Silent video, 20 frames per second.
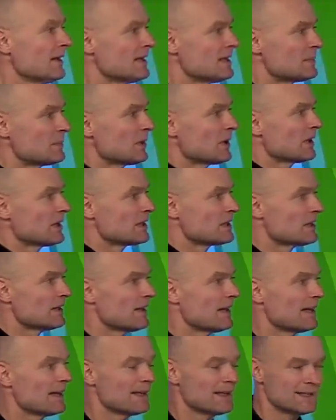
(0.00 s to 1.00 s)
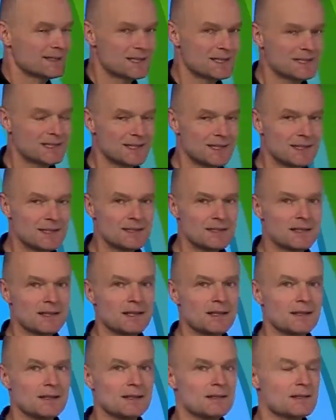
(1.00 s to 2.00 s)
is because of that
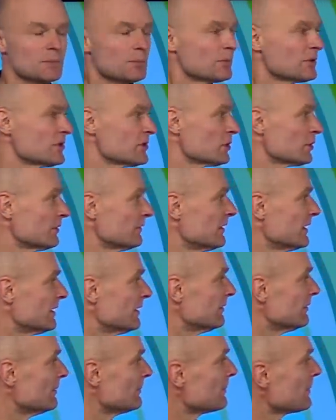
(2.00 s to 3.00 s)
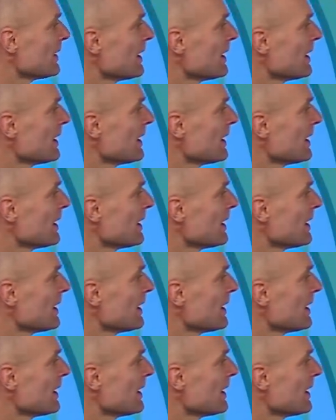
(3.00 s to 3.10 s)
acidity is a preservative.